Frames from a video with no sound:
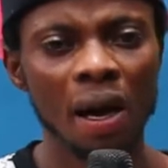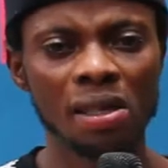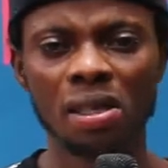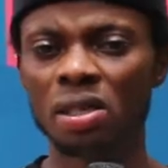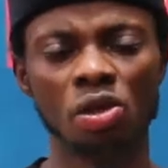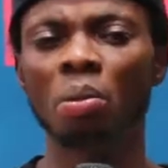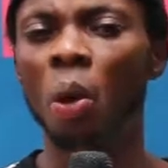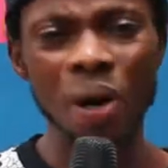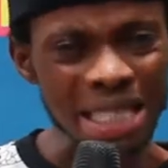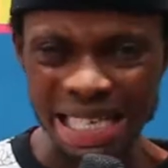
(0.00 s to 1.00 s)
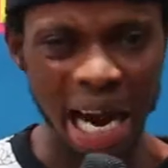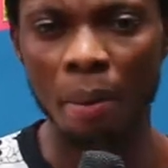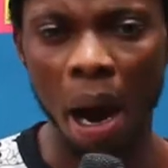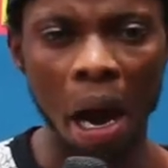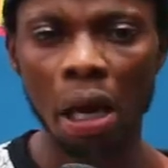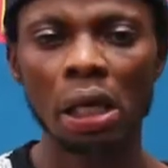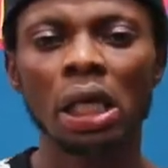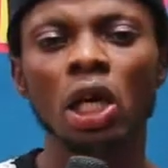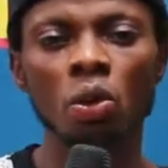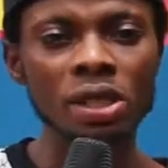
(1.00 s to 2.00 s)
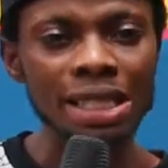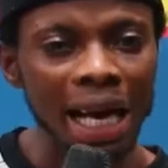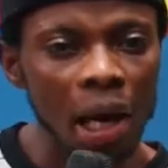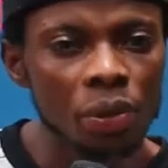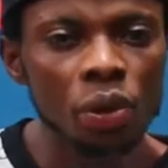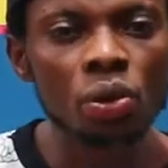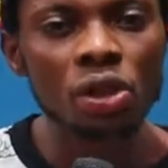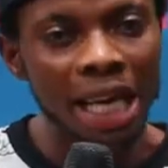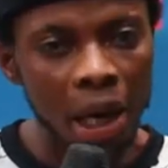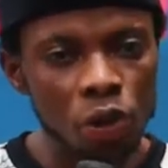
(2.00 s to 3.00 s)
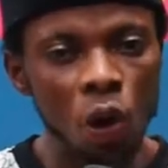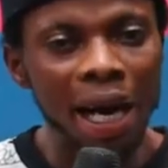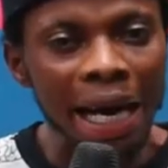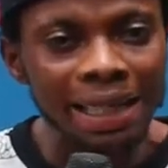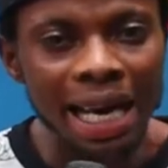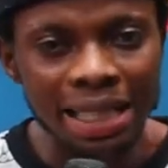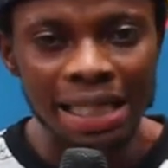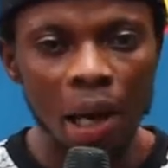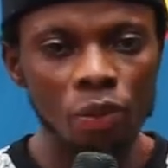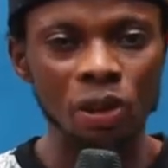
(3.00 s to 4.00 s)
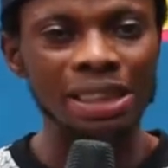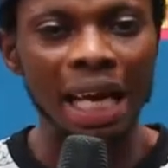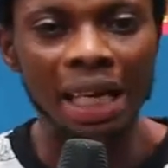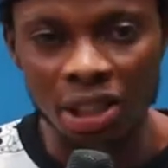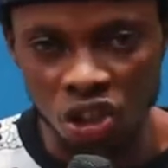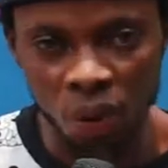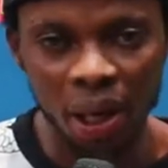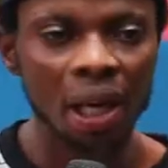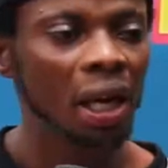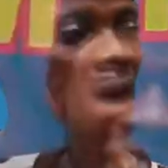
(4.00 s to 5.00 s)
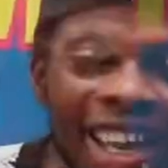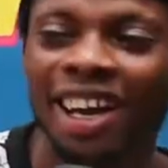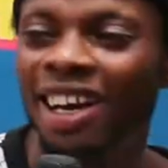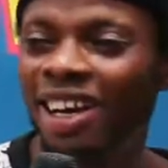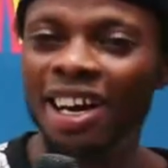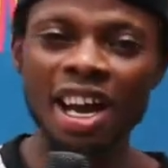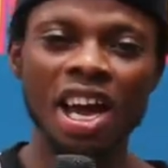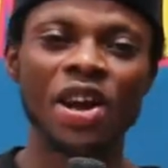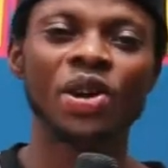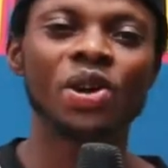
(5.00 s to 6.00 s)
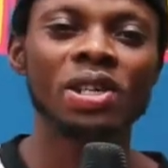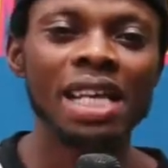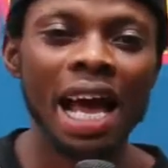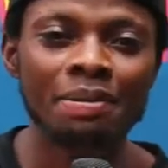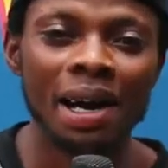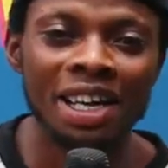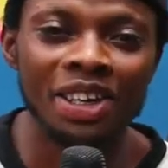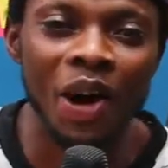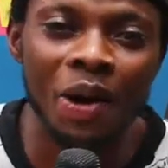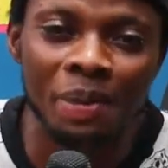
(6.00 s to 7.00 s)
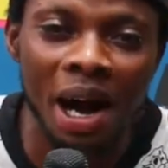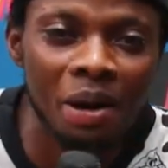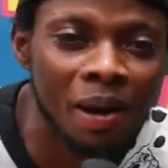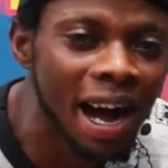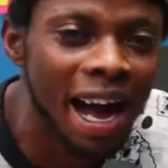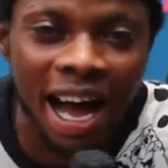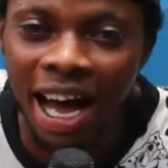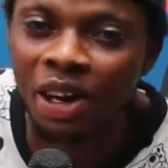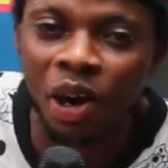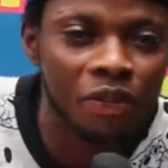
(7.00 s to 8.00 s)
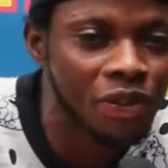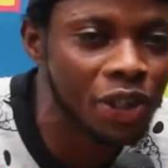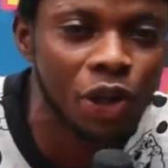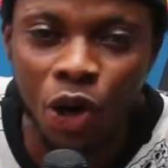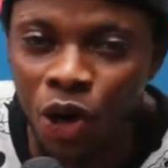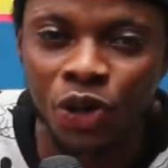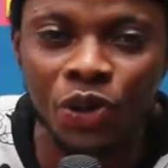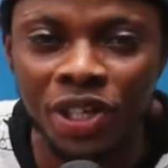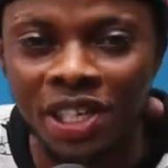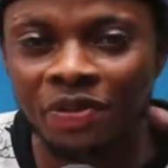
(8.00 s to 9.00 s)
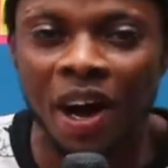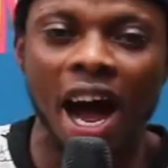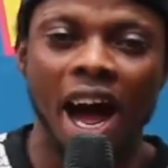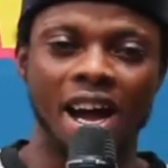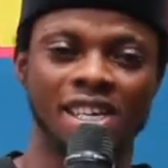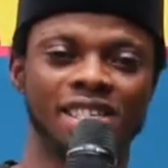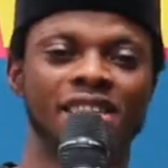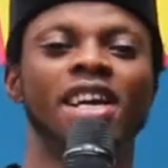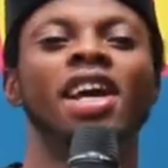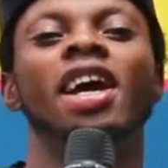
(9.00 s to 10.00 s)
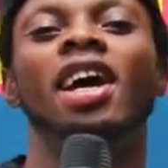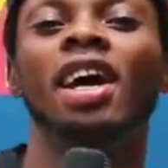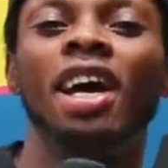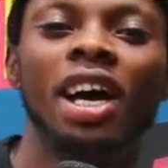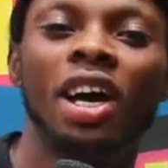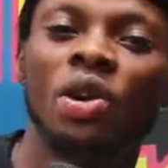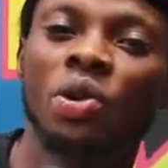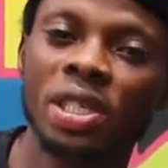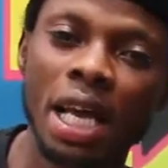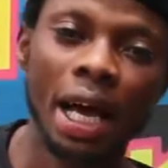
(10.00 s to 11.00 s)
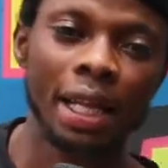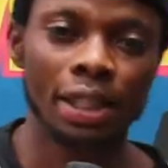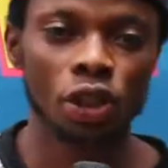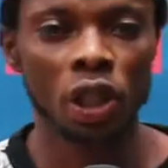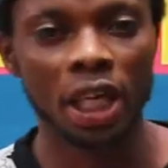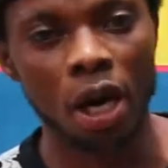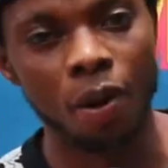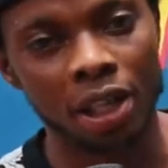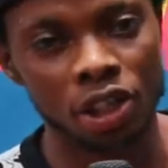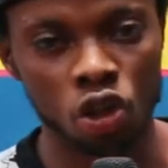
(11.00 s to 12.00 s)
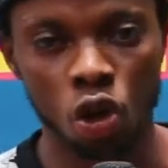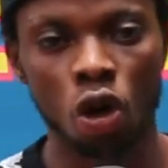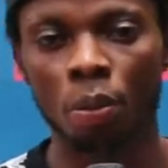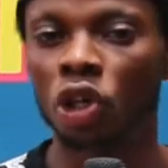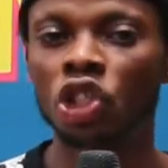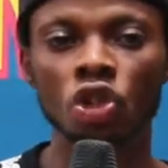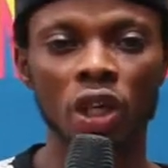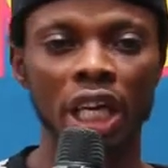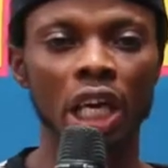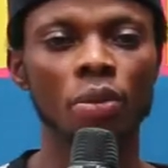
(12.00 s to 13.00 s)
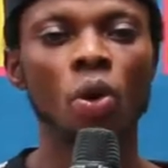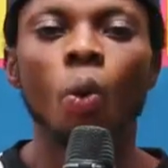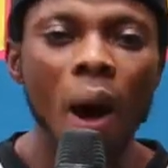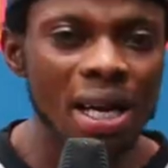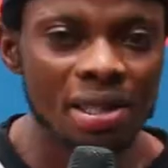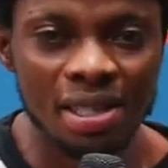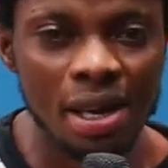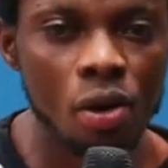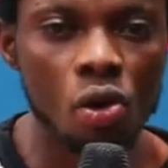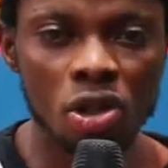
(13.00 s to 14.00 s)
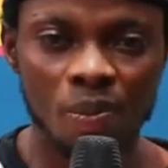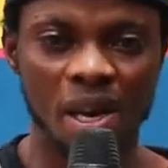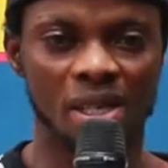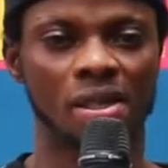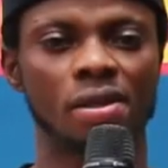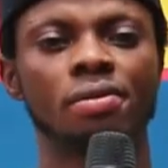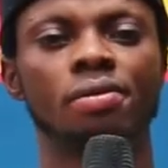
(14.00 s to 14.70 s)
Acid is number one scammer. He will scam you, scam your career, scam your talent, join. Hey, Rosama, number one of the whole universe. Rosa, not the only girl at this call, but she know they give me one single space.